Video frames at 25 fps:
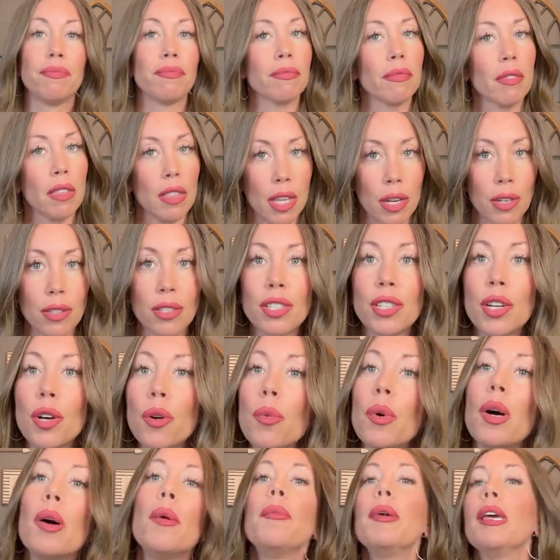There still
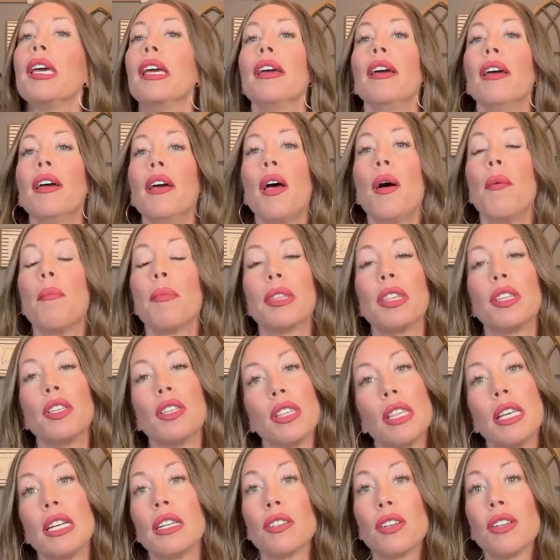will be, but
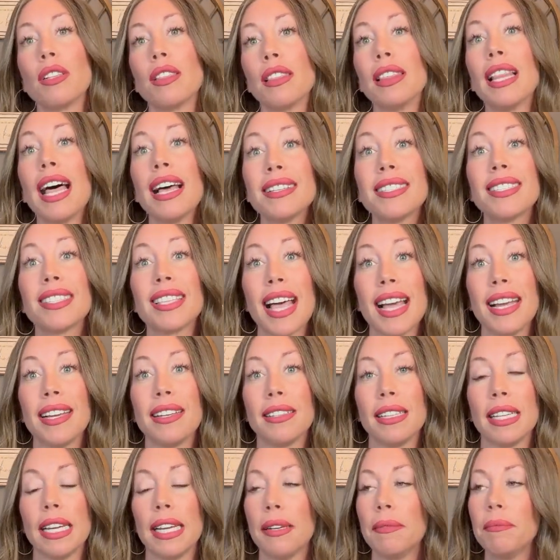they're less
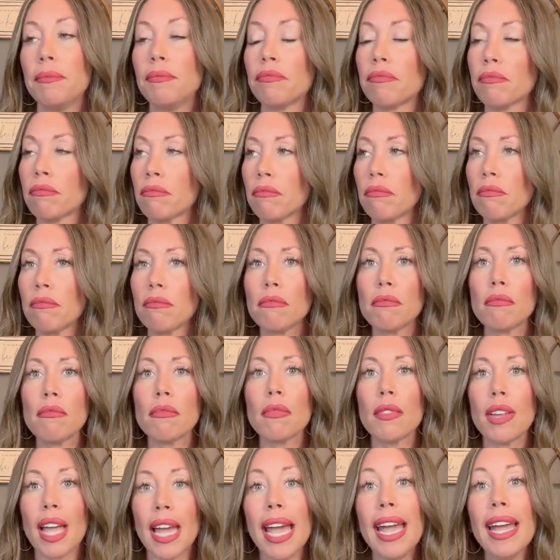likely.
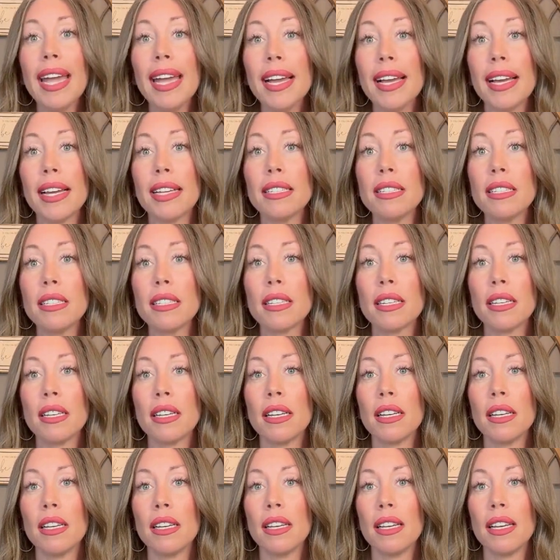And
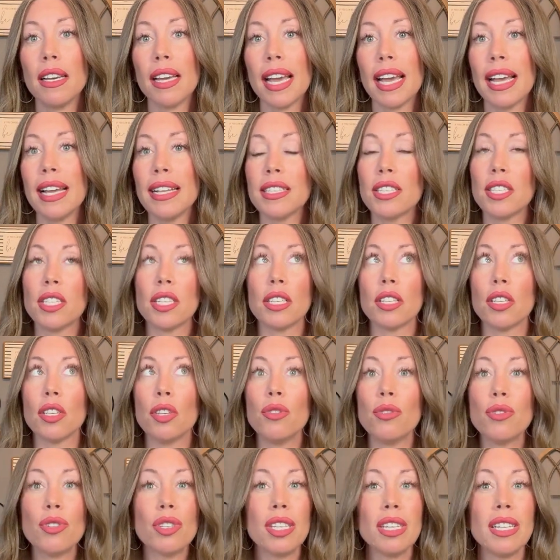it's
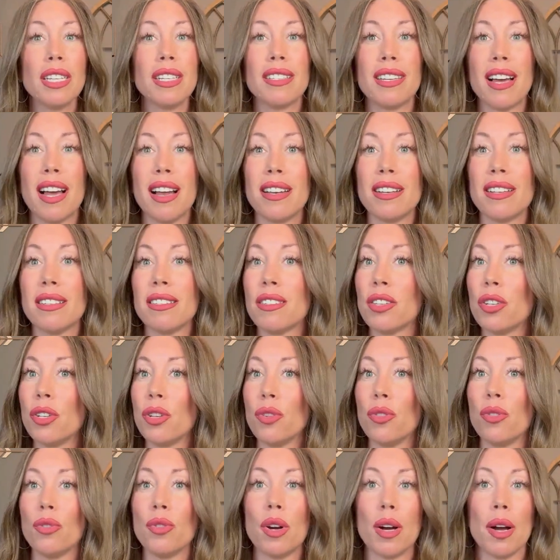usually done
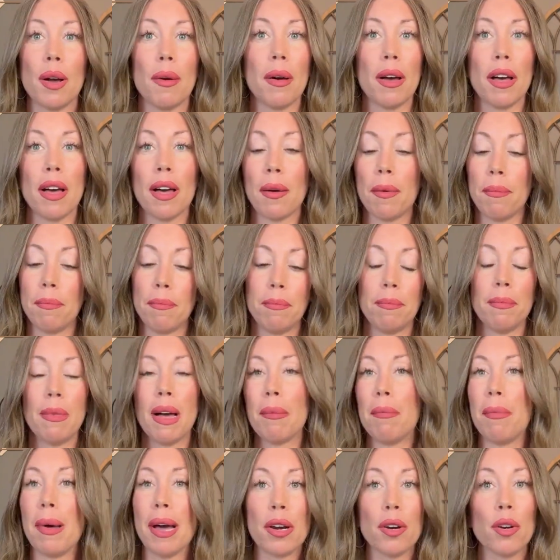to a
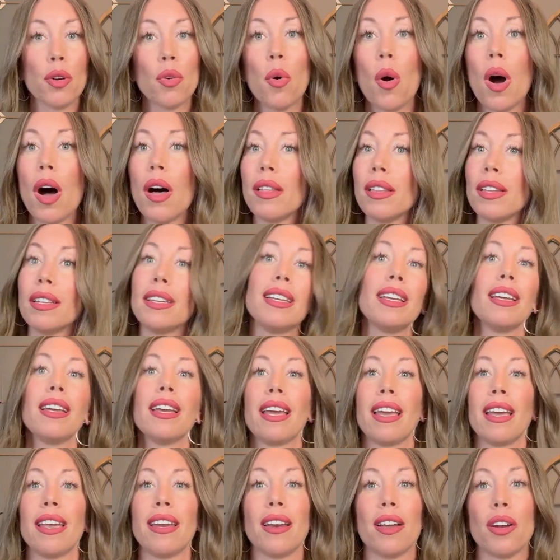better quality
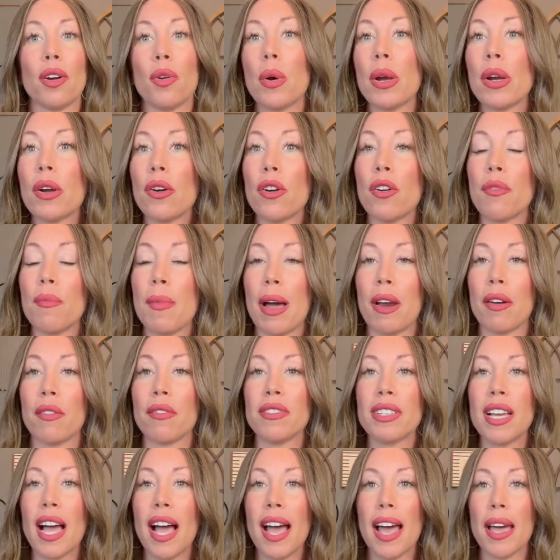in a quicker amount of
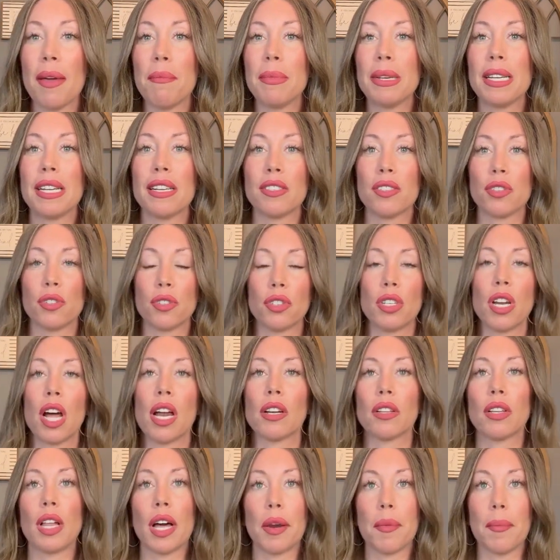time because there's not a
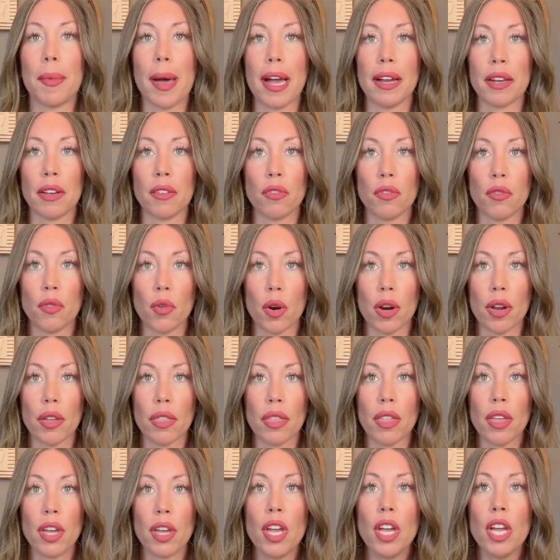lot of back and forth.
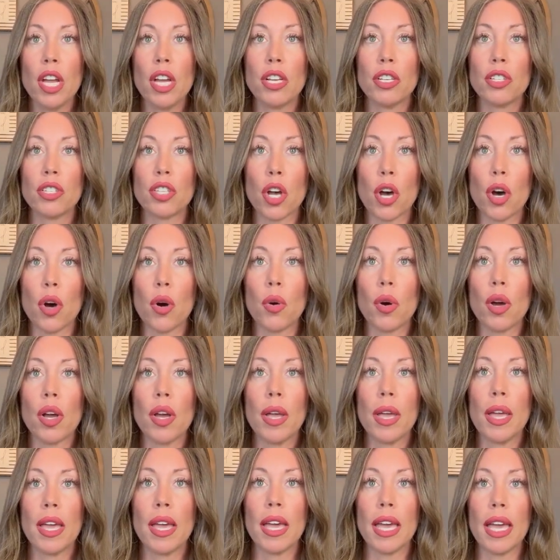So
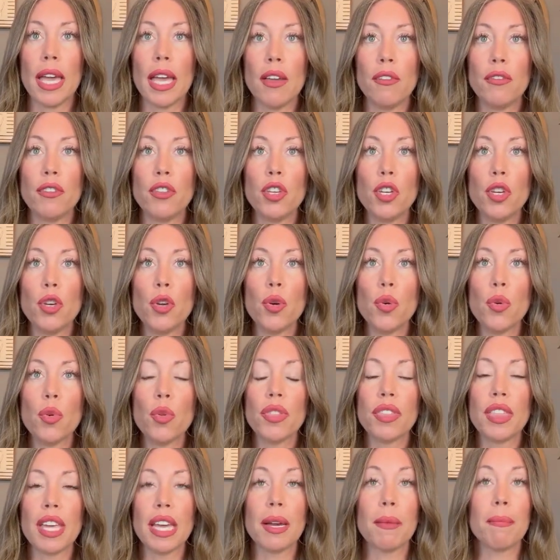if you
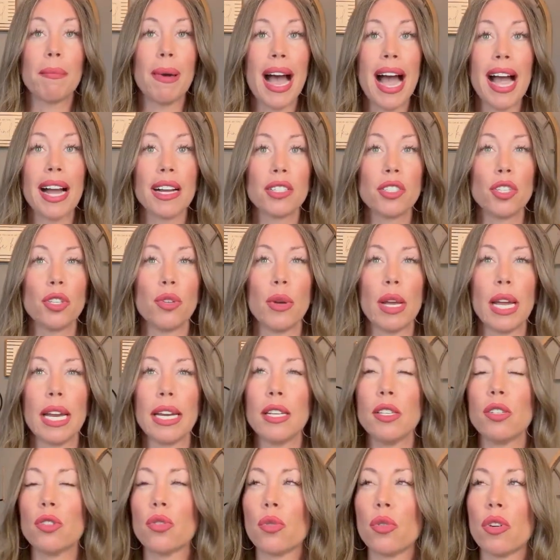think back to any
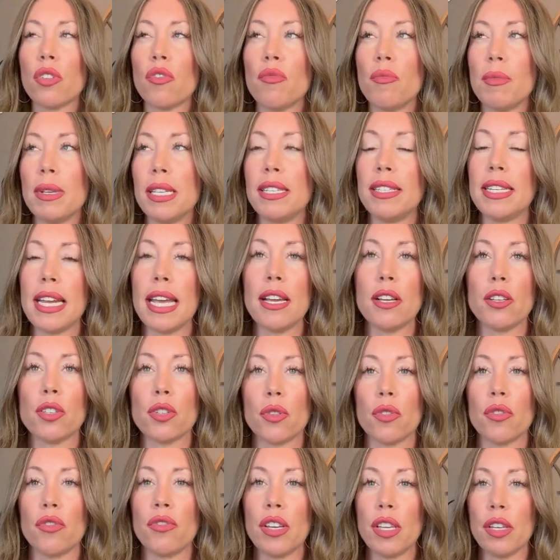sort of mistakes or
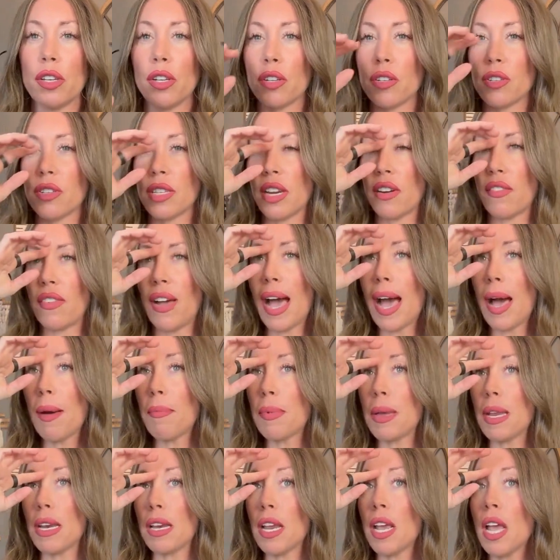failures that have
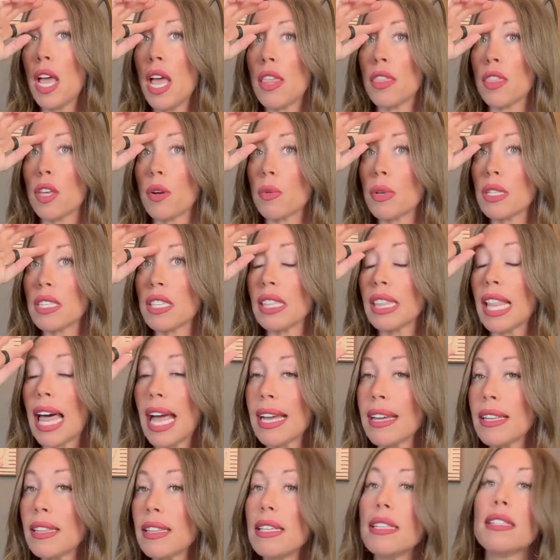happened, there was
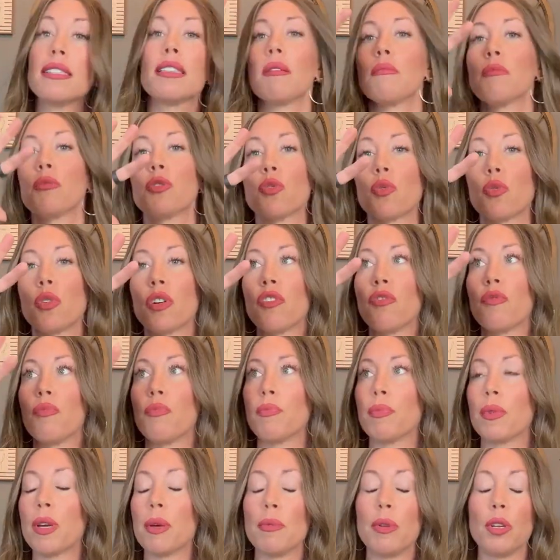likely some sort of
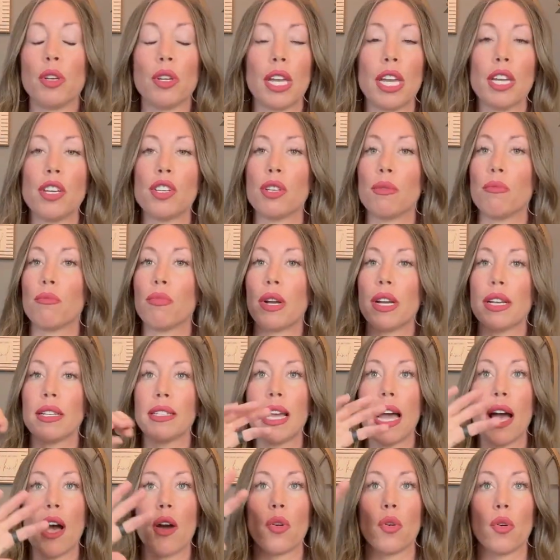communication
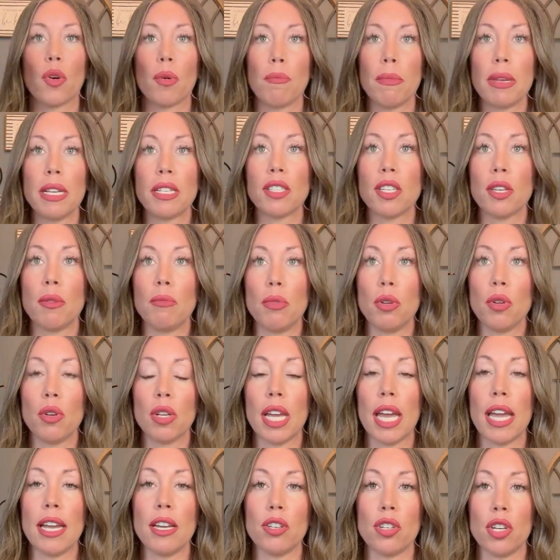breakdown or
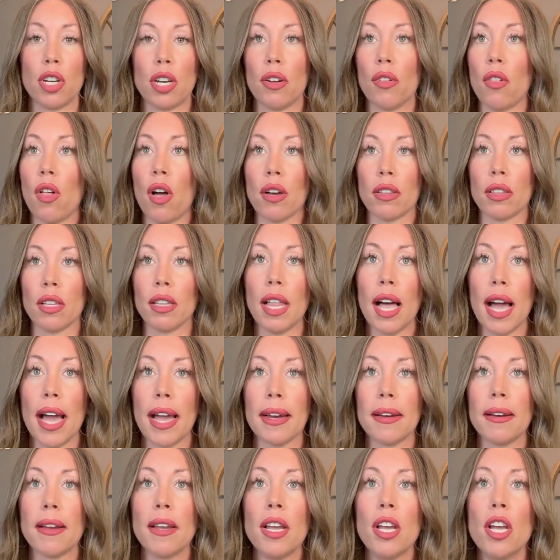miscommunication along the line.